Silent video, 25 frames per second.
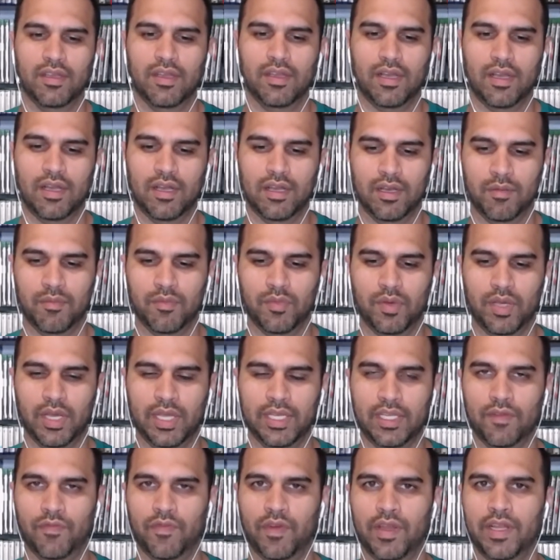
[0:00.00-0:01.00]
I
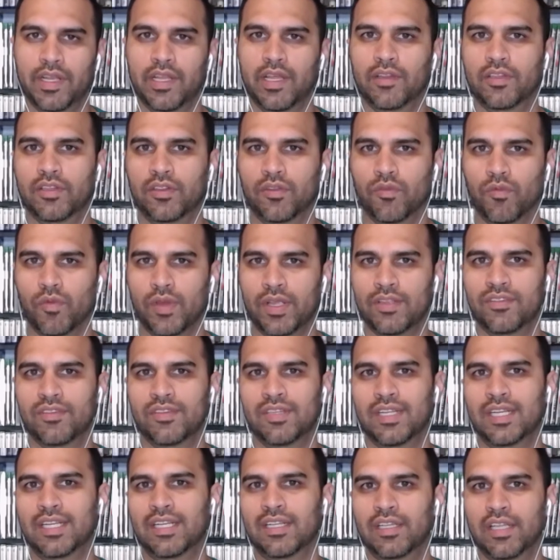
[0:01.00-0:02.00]
did find out that the reason
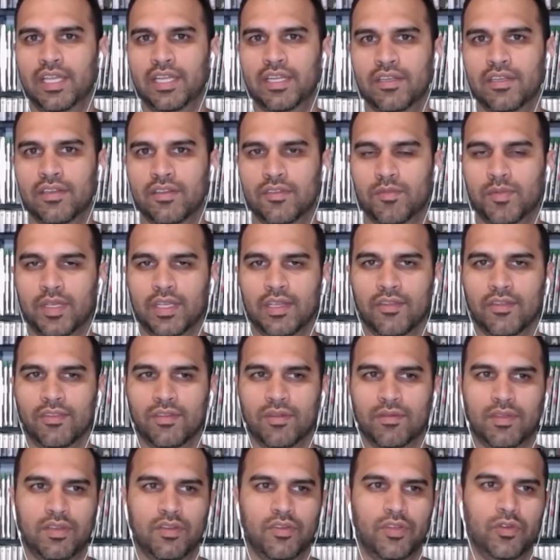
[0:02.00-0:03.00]
they delayed it is because
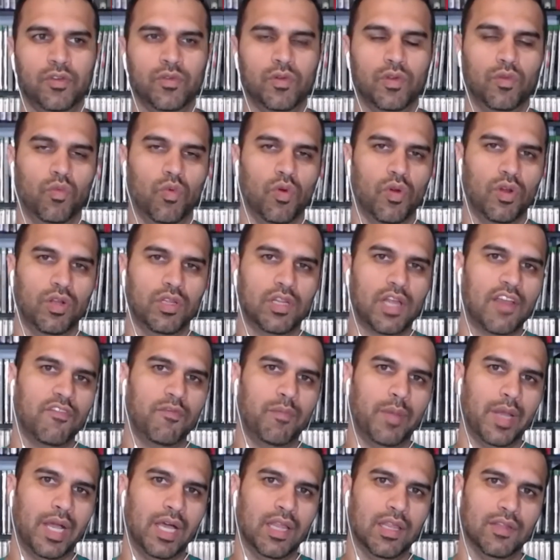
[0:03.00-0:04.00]
something to do with work-life
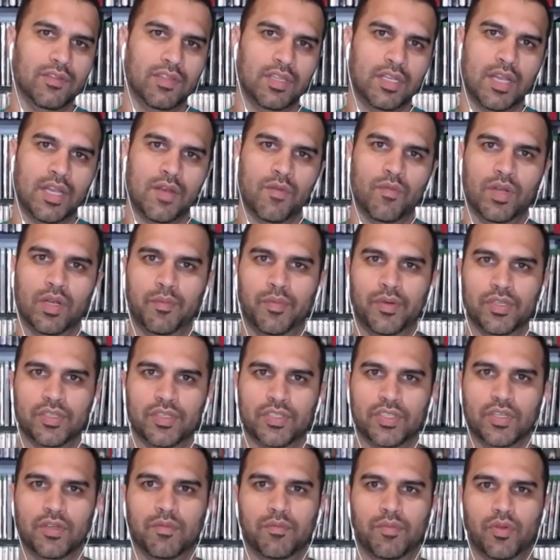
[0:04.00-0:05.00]
balance. They didn't want to push
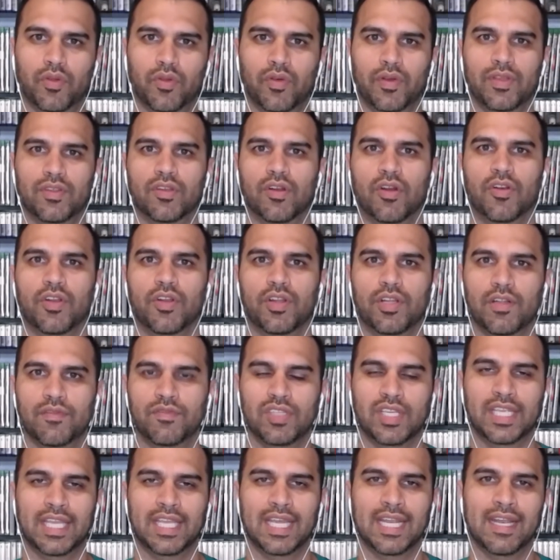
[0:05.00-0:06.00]
their employees hard enough
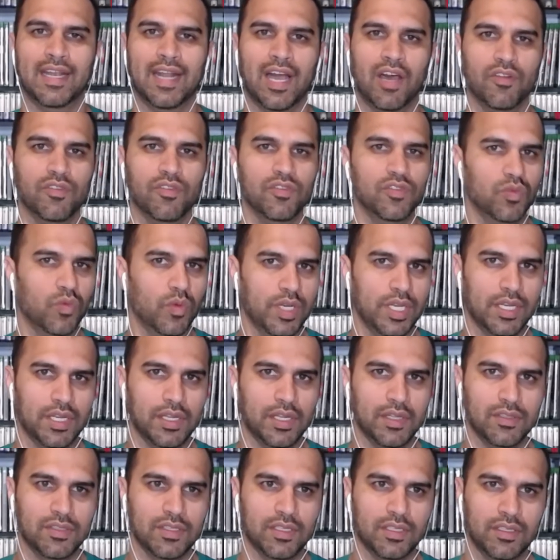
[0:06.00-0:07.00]
to get it out in
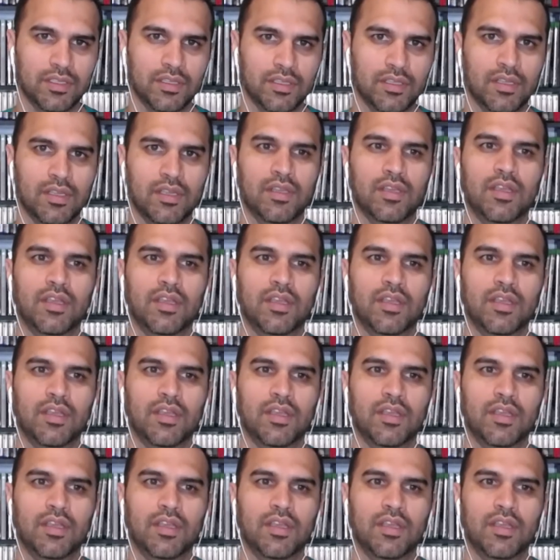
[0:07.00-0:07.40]
2019. Good.